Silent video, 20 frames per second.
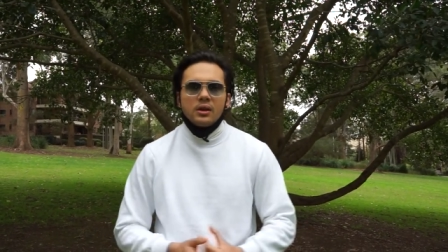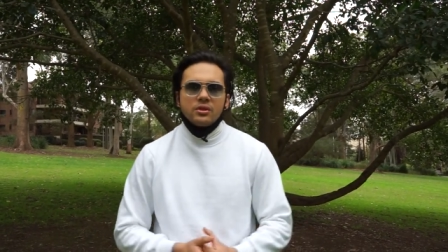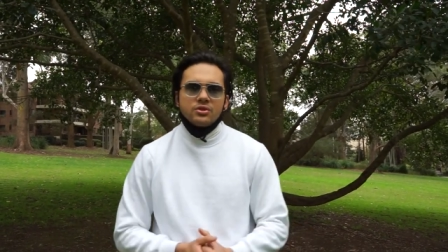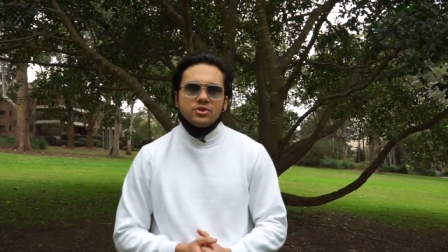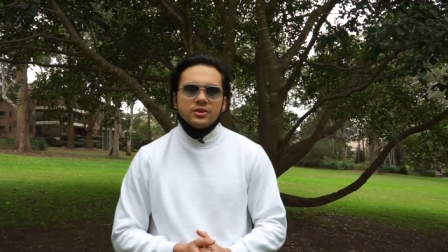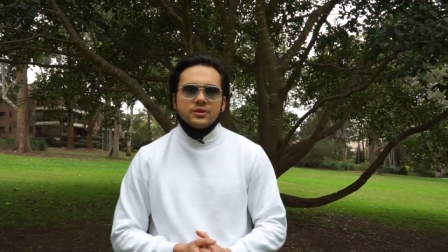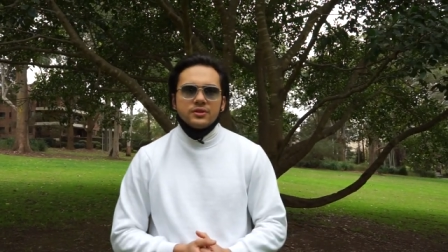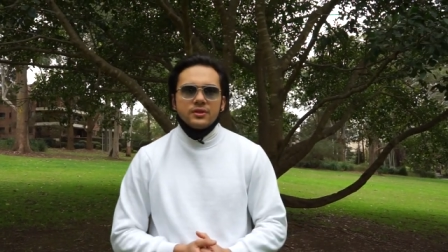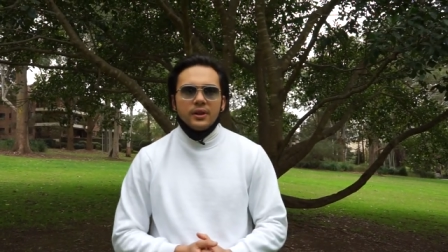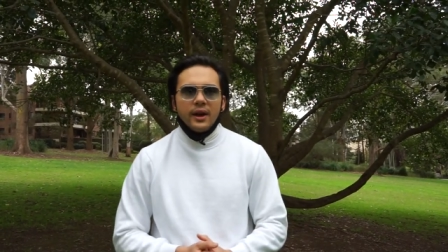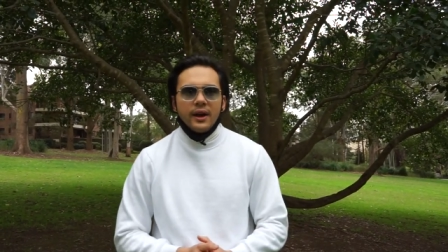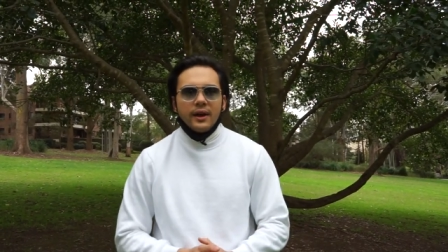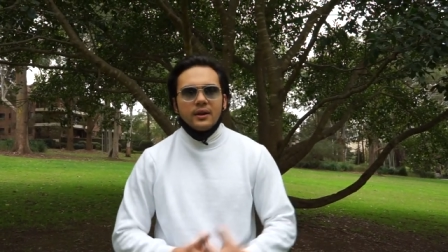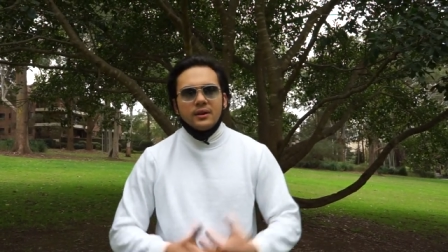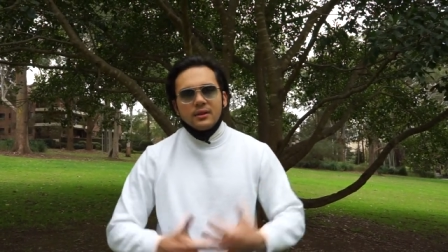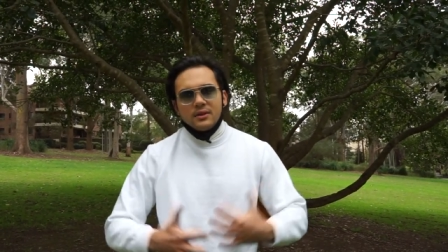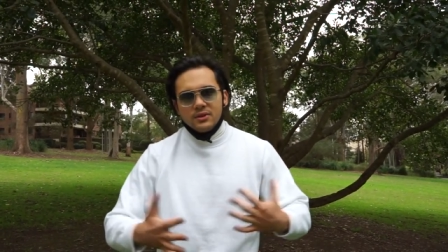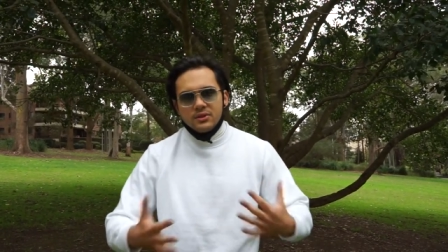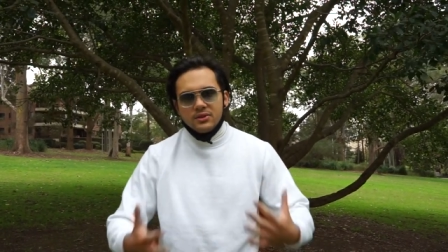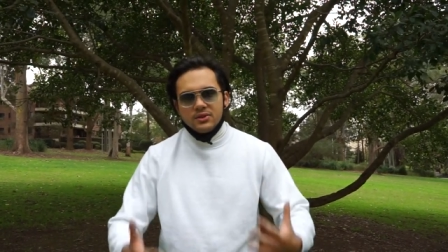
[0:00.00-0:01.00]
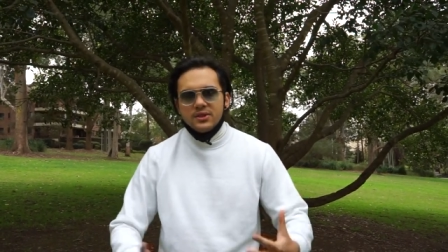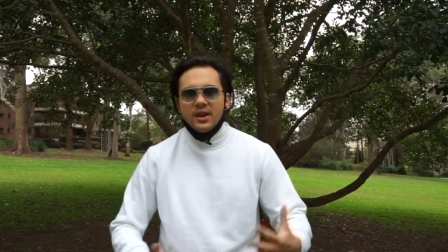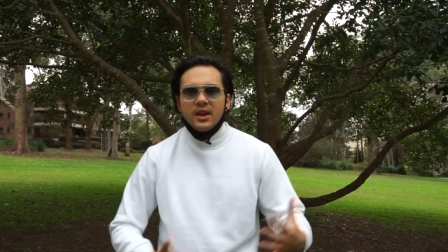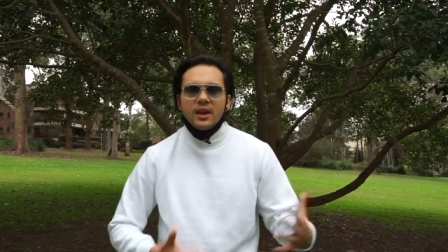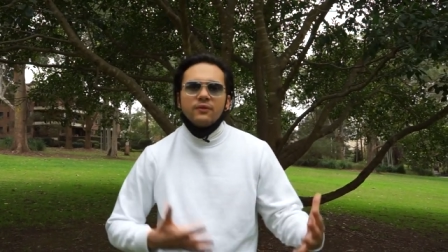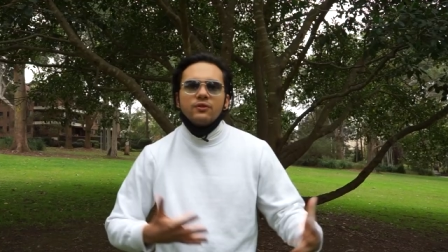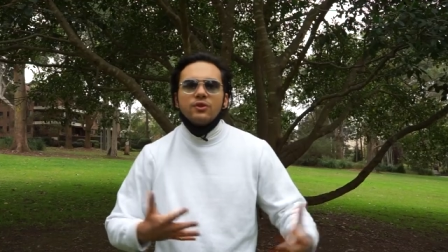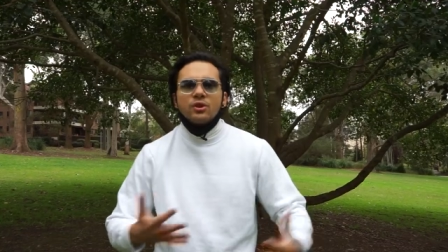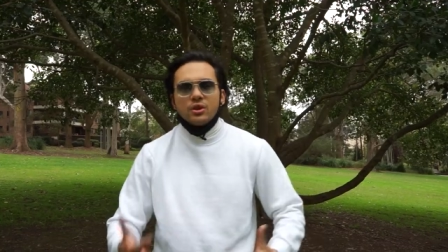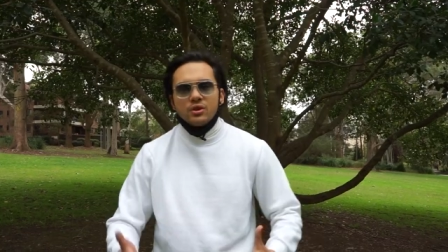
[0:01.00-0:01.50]
just to like see
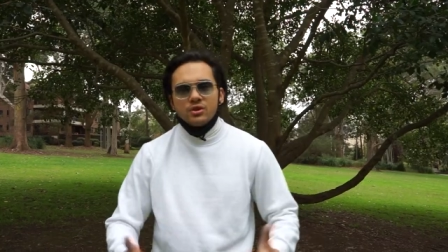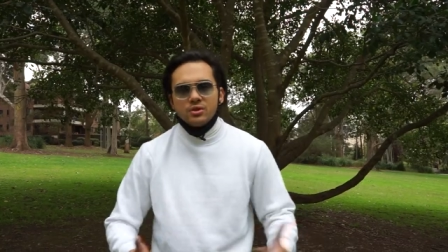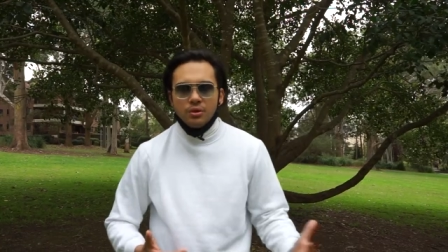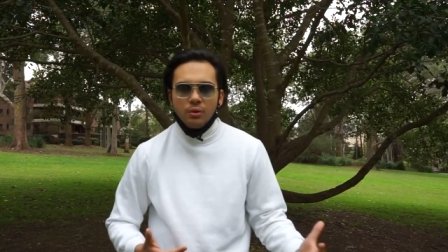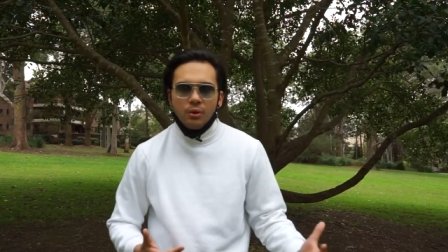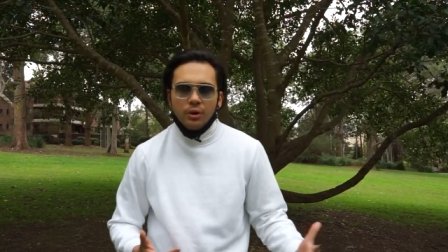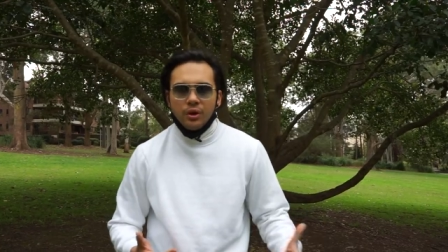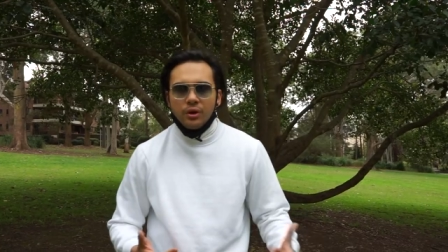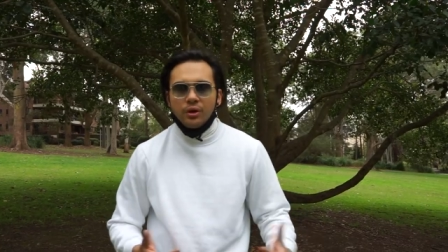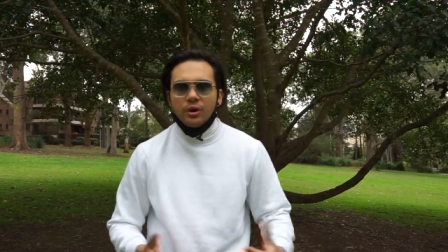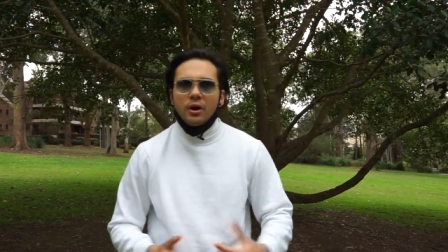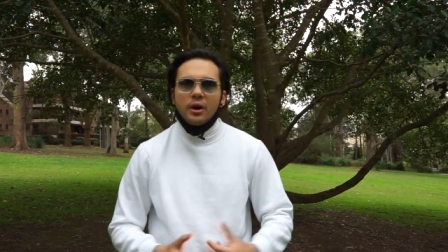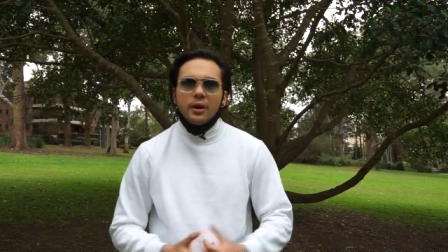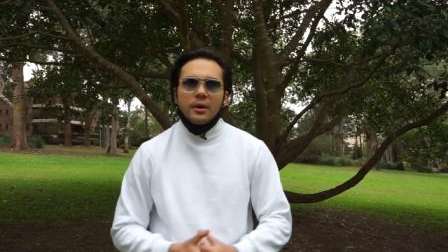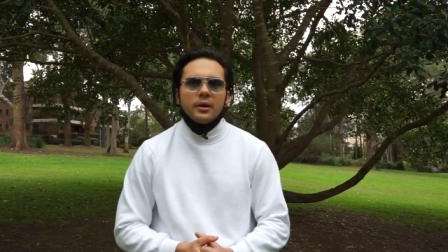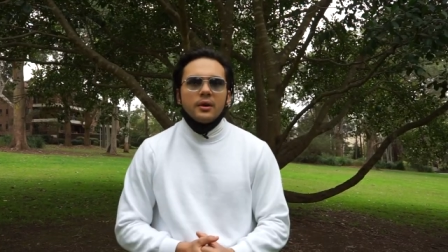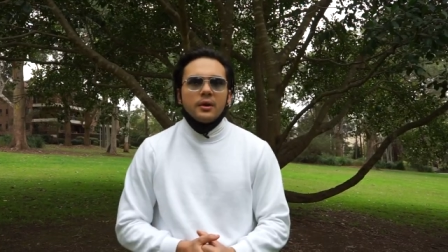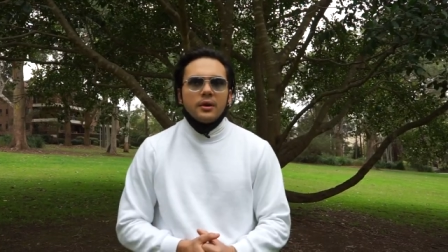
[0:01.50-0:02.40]
if you can do it or not.